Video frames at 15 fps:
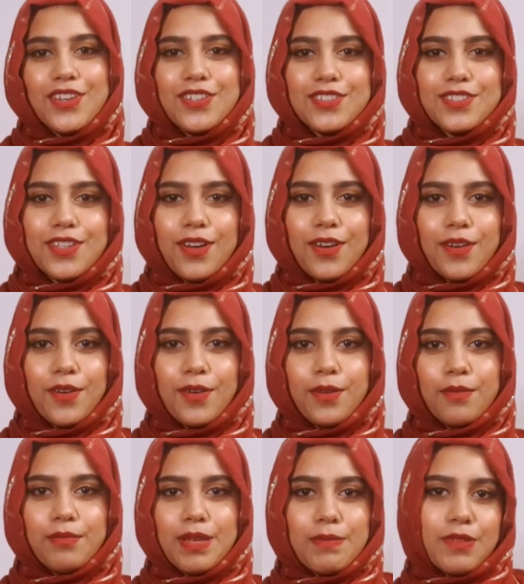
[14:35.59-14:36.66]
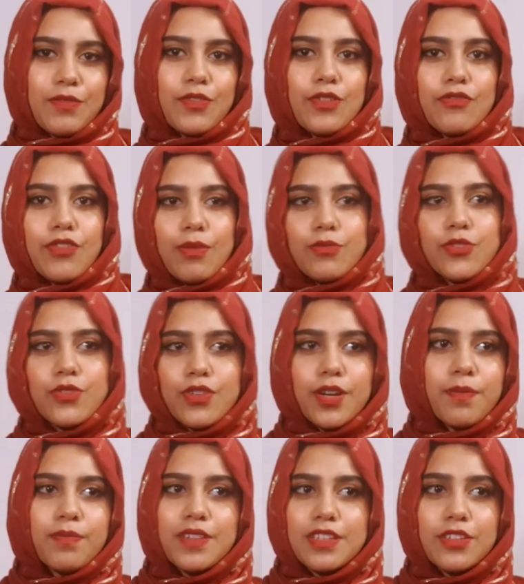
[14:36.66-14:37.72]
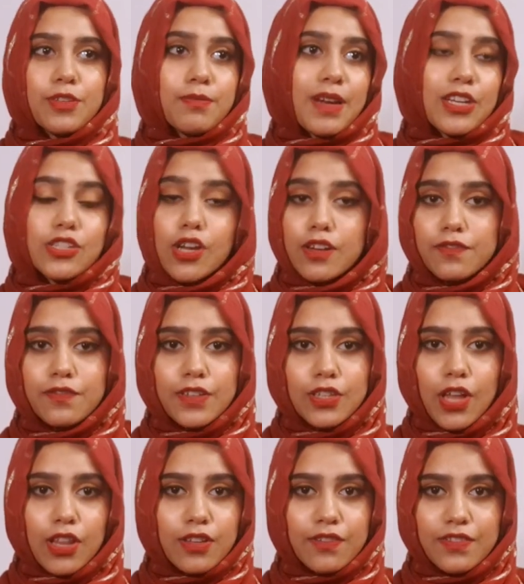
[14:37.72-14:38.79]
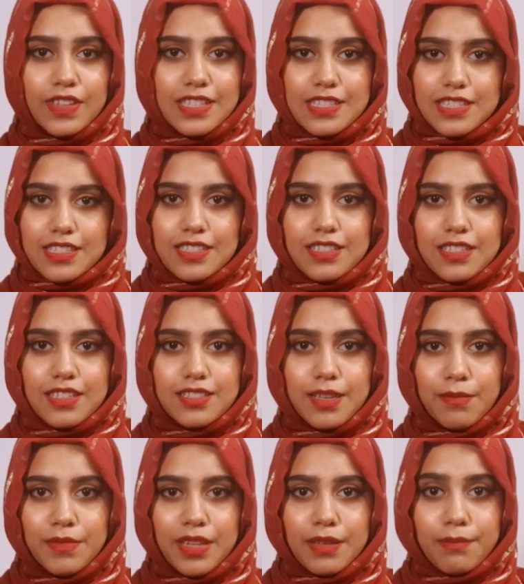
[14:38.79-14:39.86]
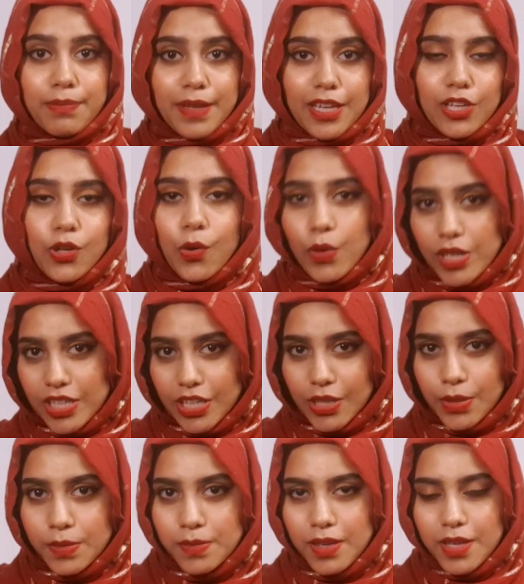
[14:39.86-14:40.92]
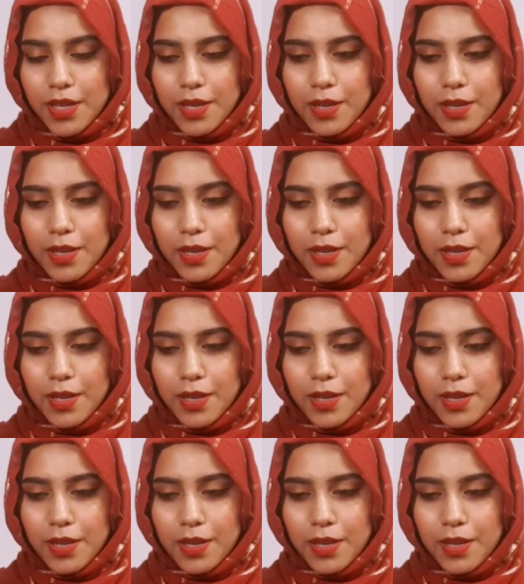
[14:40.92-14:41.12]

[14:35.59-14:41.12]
So maybe if you're from Europe, you might not feel all of this is something big or new.